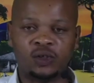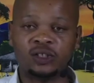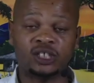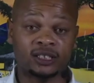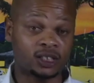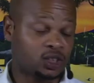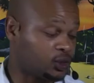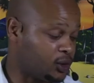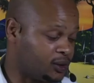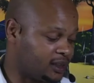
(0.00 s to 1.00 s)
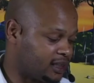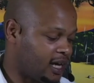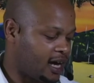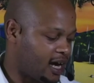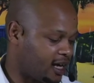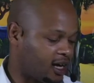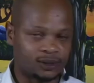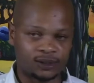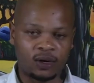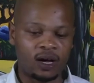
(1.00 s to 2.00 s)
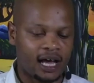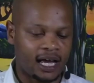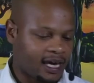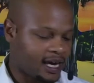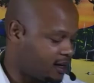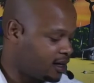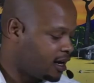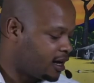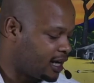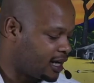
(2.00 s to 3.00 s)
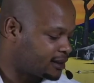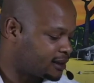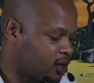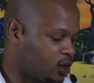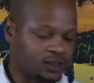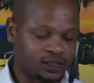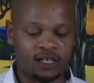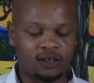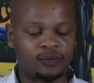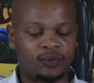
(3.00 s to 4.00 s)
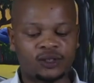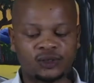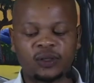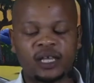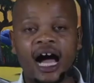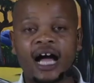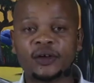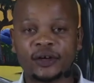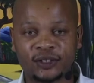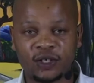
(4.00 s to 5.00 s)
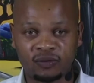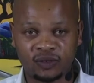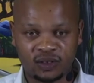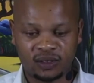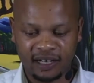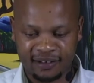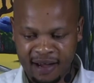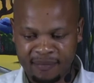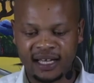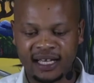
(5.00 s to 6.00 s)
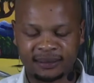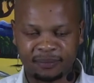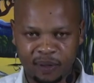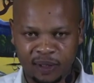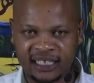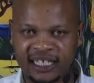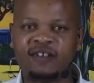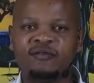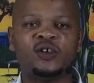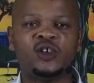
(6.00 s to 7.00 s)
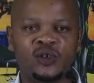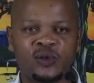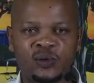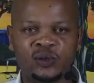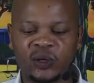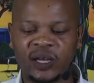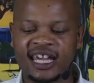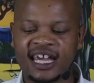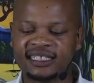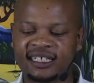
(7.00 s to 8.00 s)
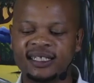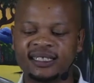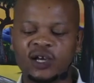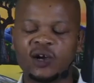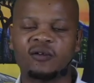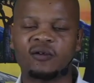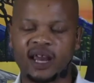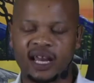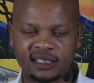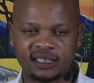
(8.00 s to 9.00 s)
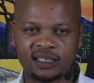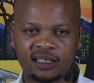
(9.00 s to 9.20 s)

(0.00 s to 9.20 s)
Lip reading: not just to use it anyhow. So again, let's continue. So the accuracy of grammar, it's important. And for you to get this correct,